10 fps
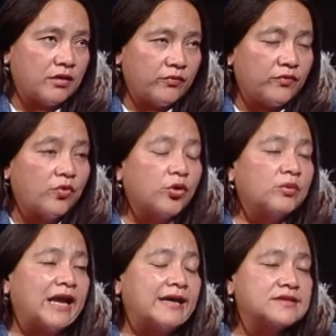
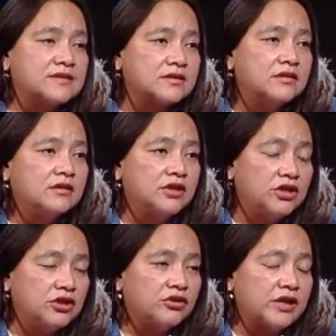formed last
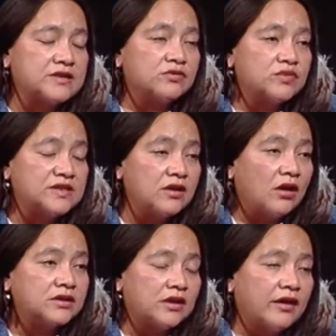year as a
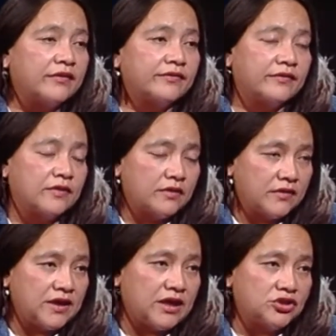result of
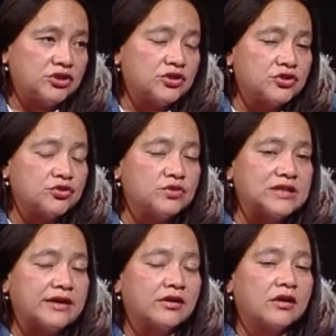the engineers'
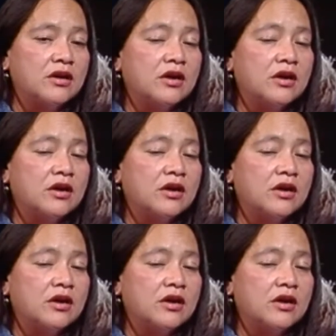newsletter,